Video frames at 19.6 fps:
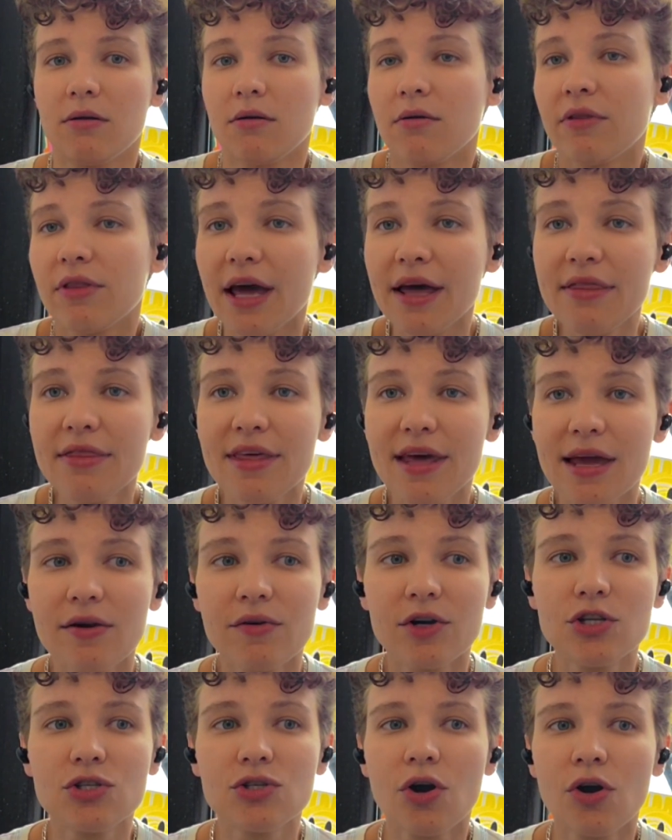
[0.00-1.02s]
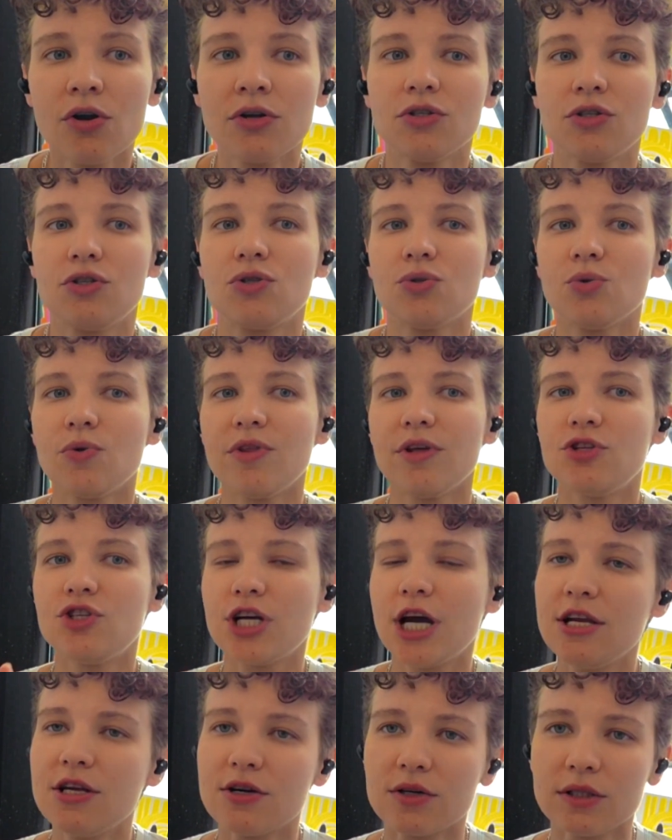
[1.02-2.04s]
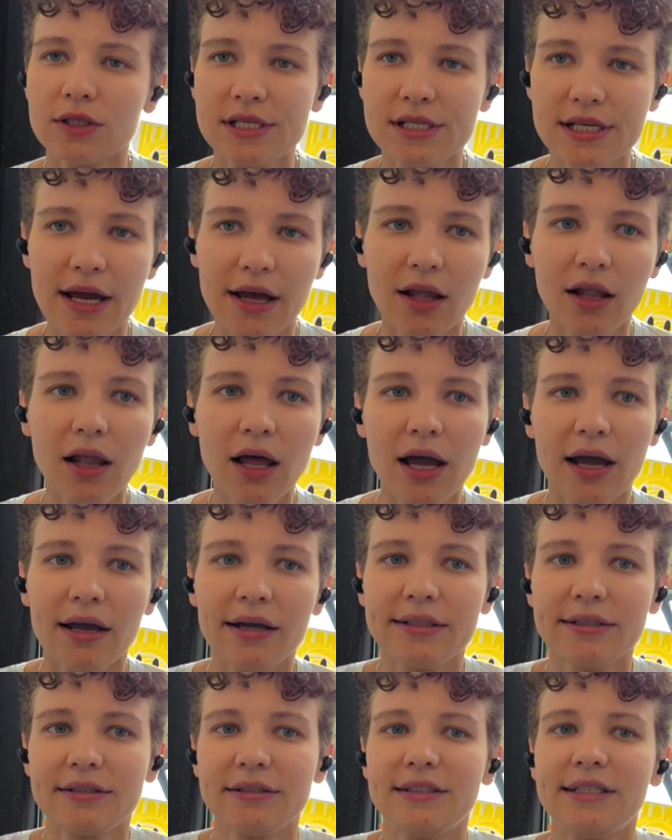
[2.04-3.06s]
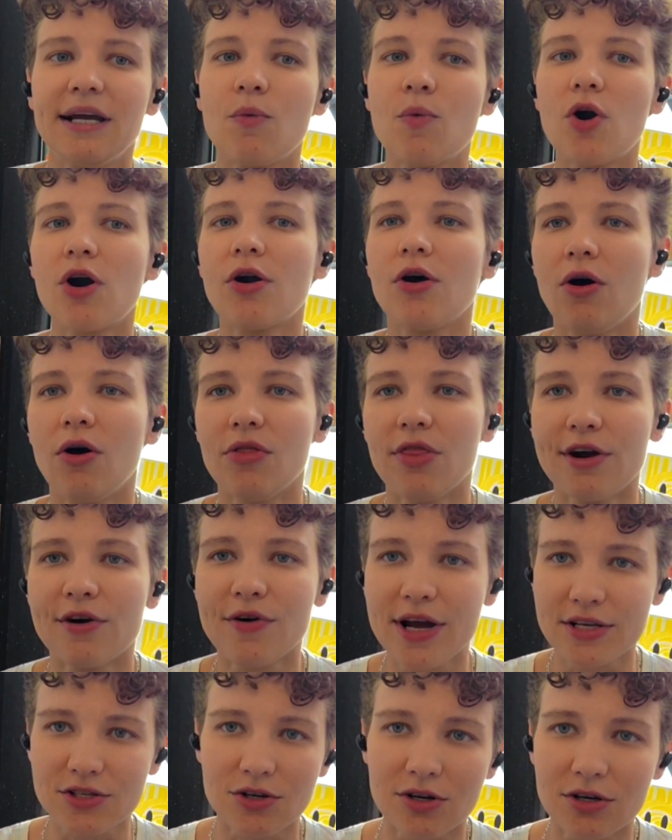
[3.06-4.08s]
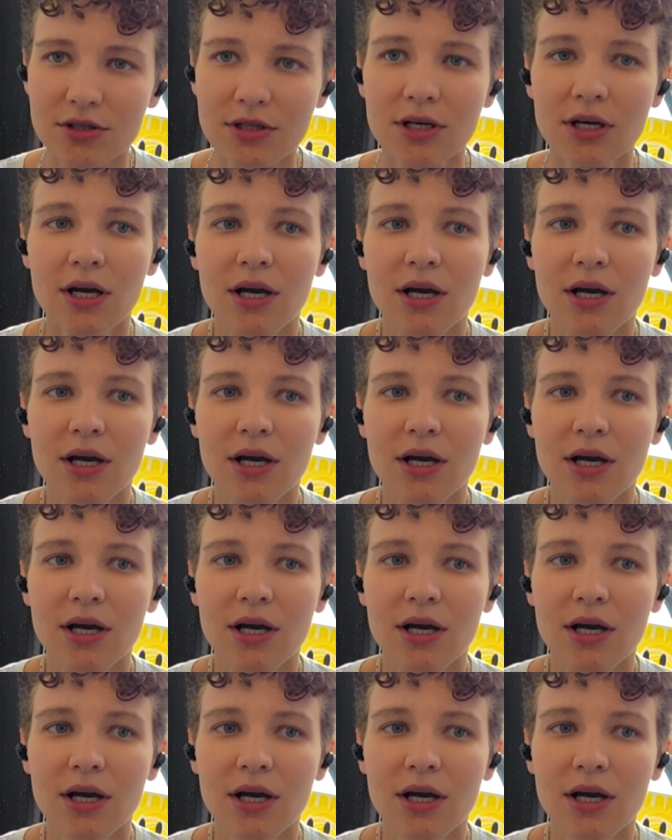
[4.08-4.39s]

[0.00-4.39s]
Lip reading: then they returned to the general cell as they were on a resort.